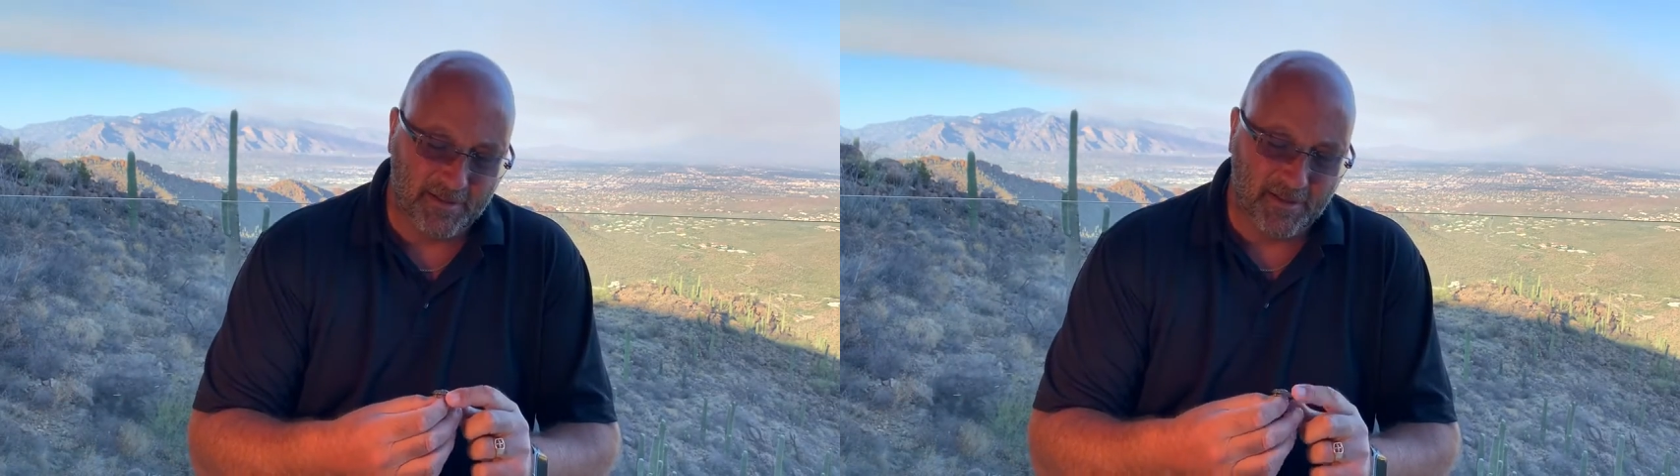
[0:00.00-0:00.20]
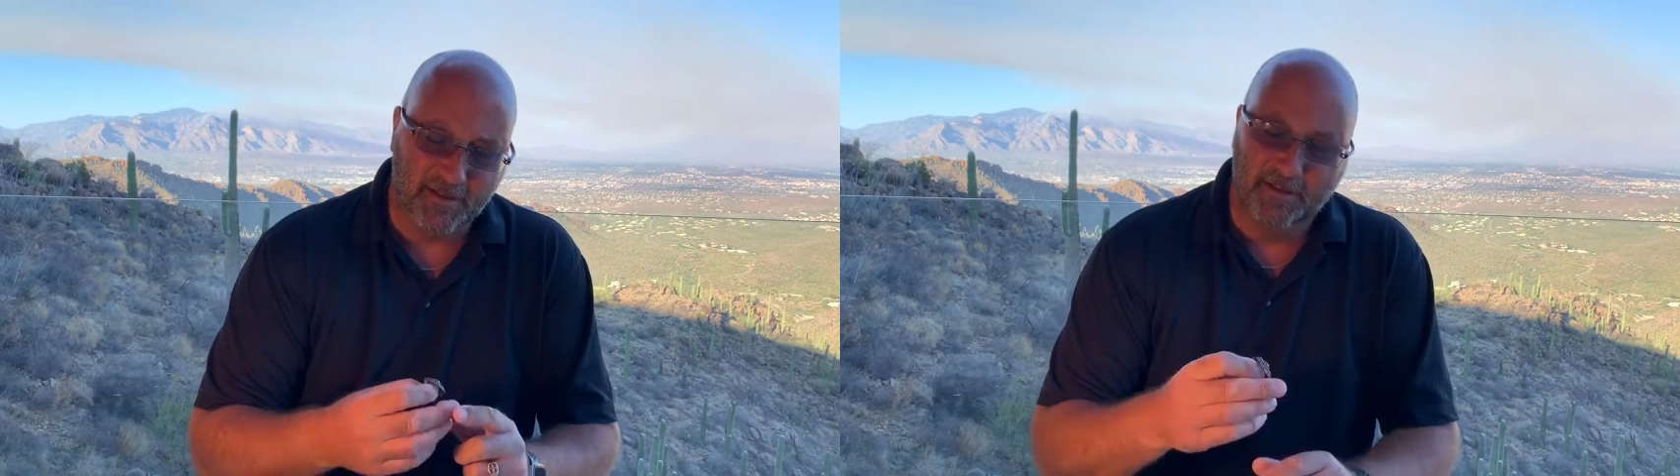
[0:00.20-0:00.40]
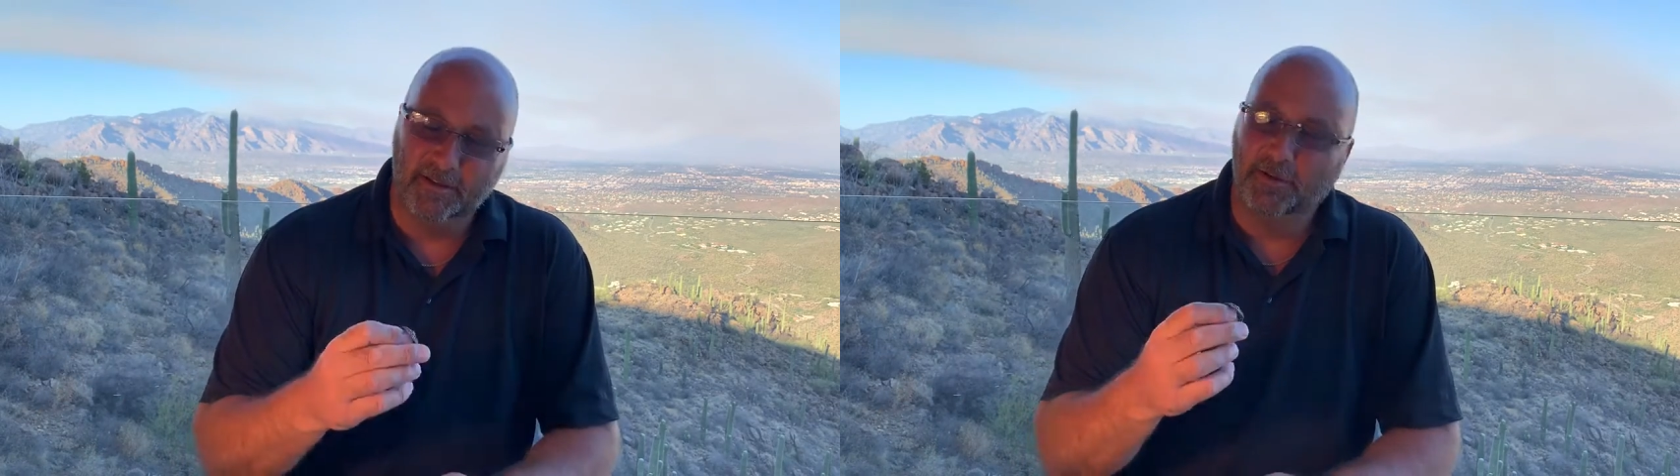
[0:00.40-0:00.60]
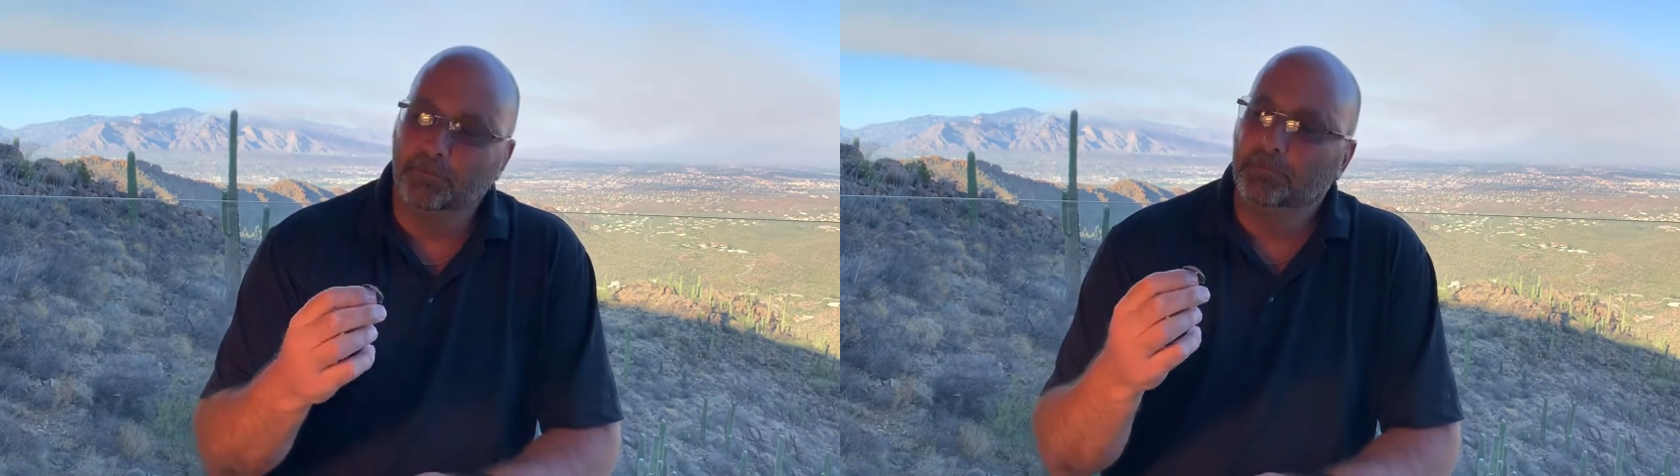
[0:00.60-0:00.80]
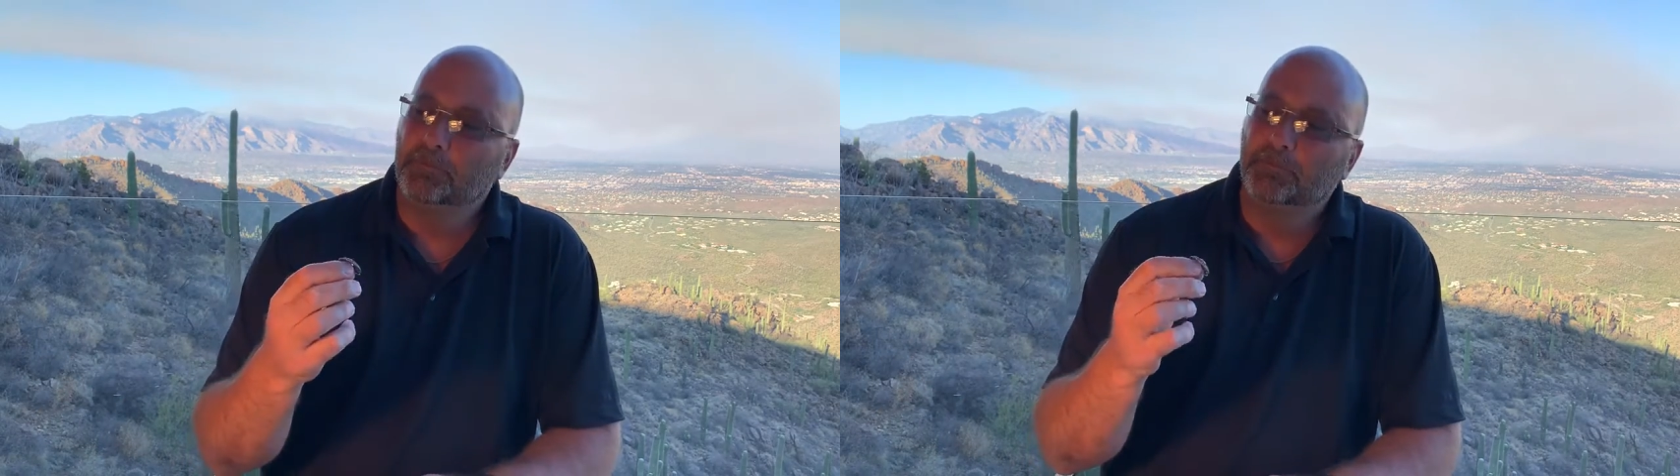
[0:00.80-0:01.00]
It's a
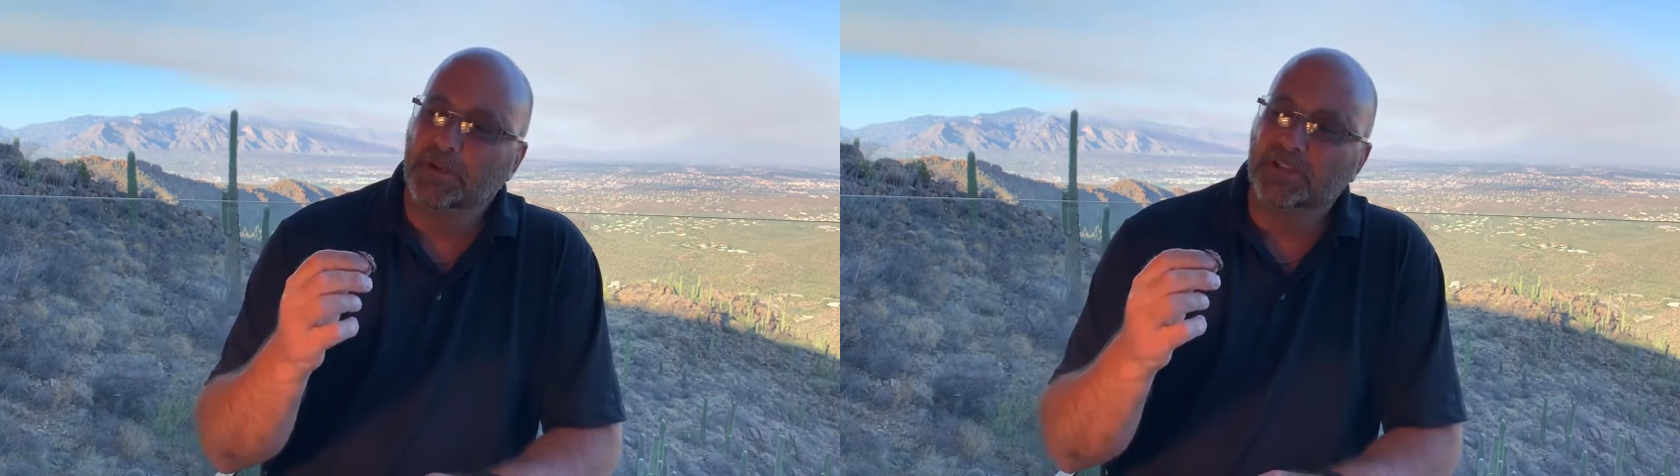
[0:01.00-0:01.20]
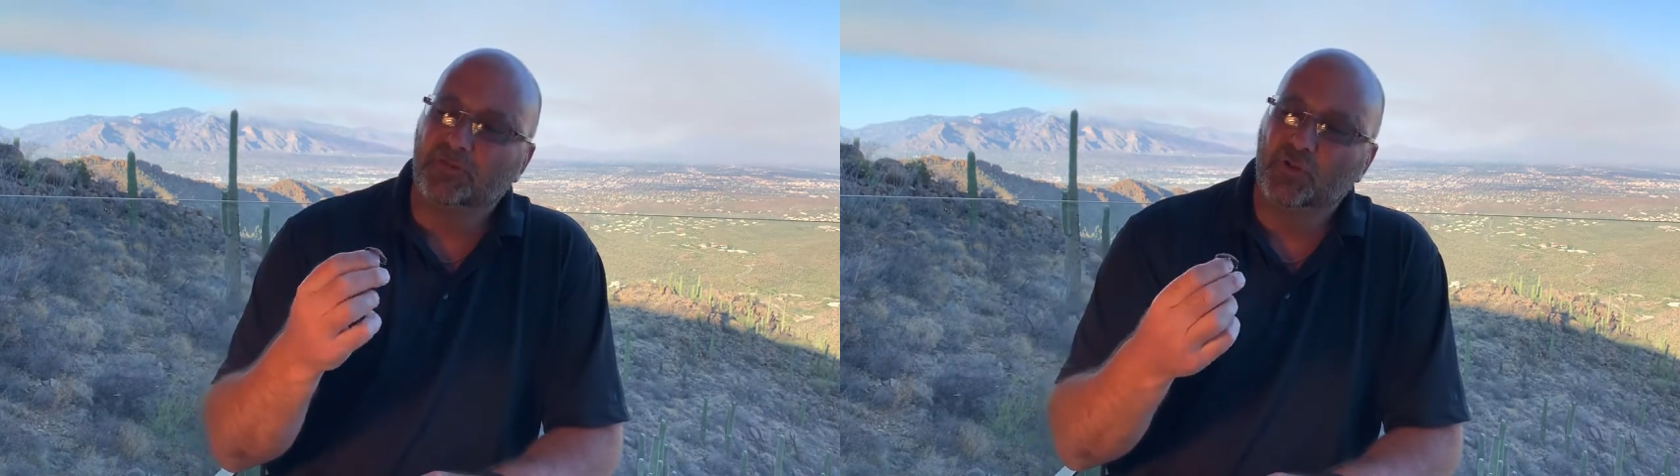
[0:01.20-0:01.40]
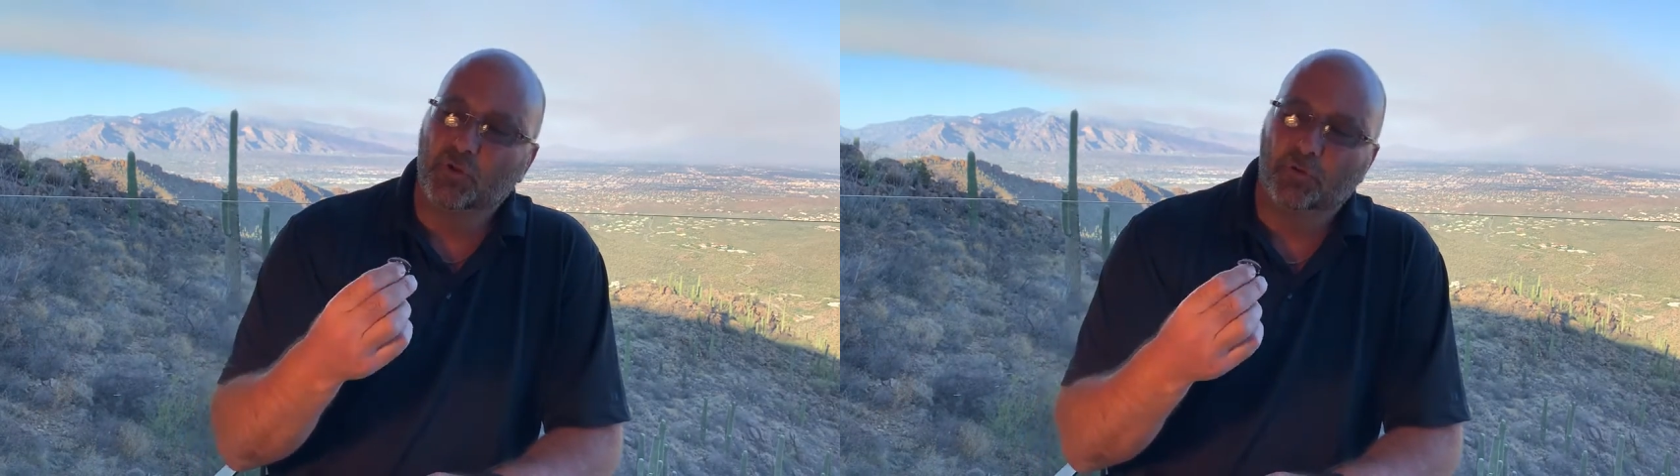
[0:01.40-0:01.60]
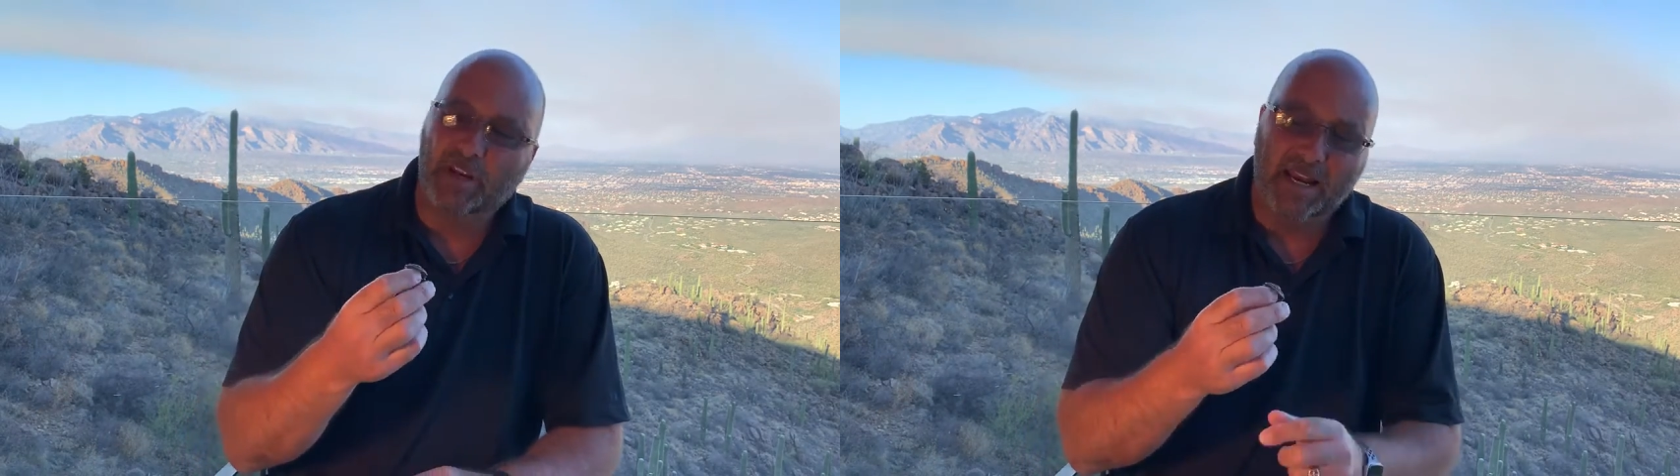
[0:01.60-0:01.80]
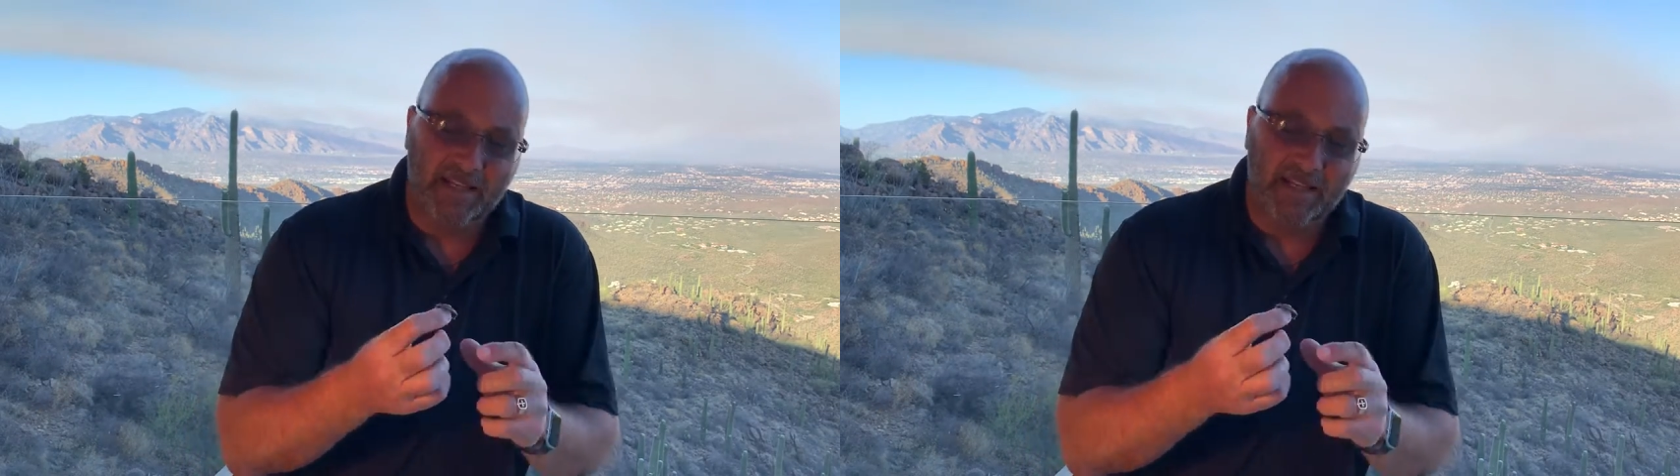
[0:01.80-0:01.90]
little piece of jewelry.